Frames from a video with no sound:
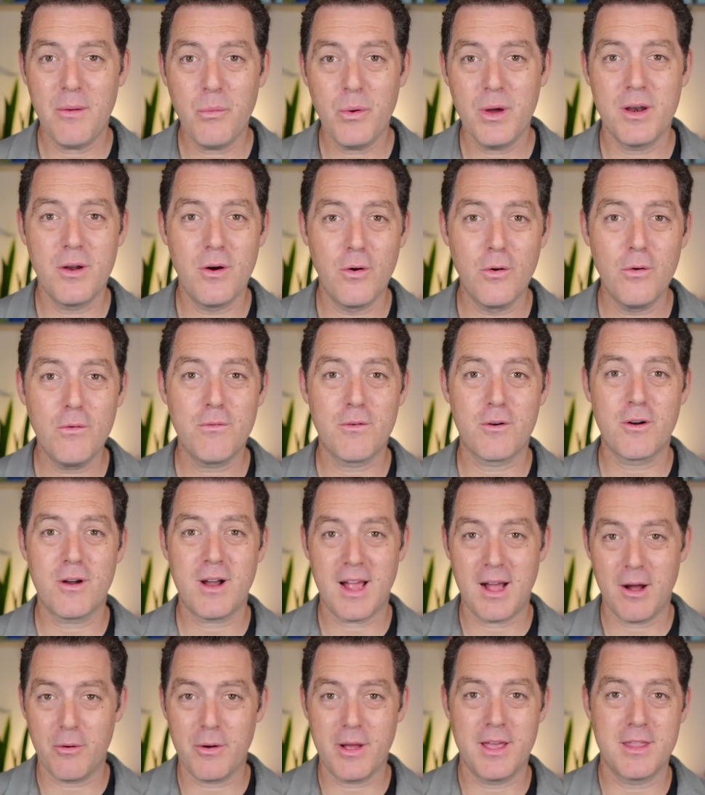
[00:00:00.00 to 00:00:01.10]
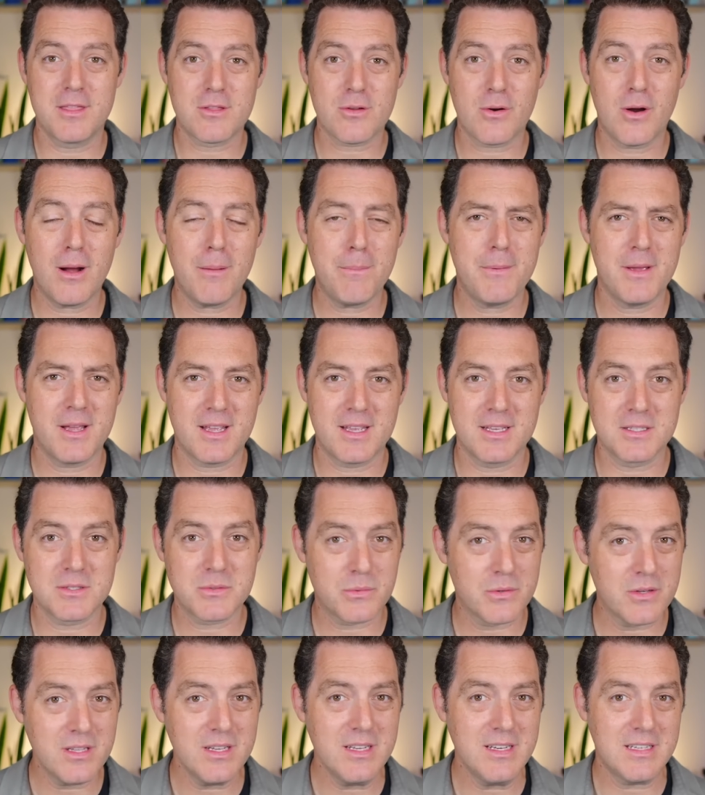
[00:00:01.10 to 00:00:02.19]
went over how Anthropic is
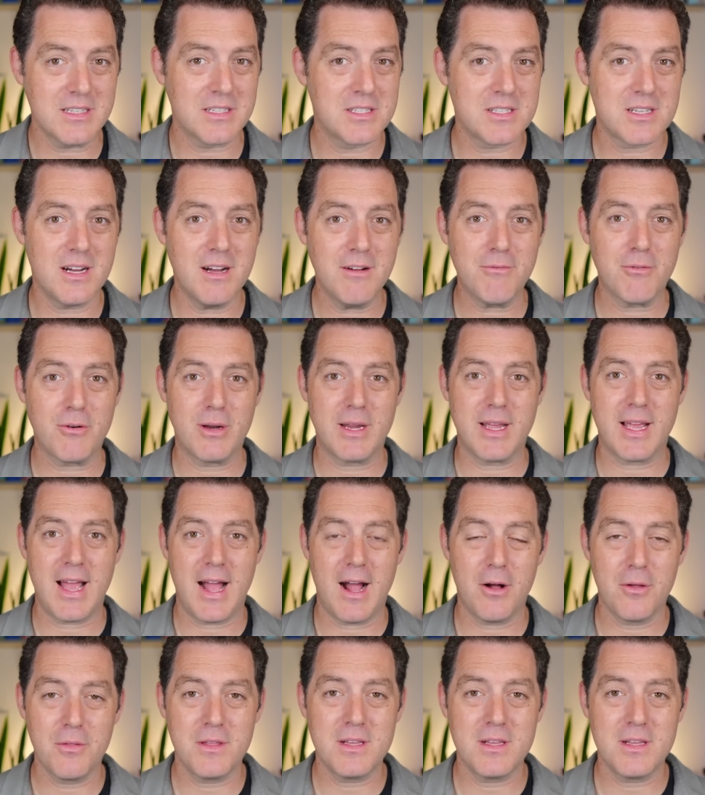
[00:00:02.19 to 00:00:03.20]
really discovering how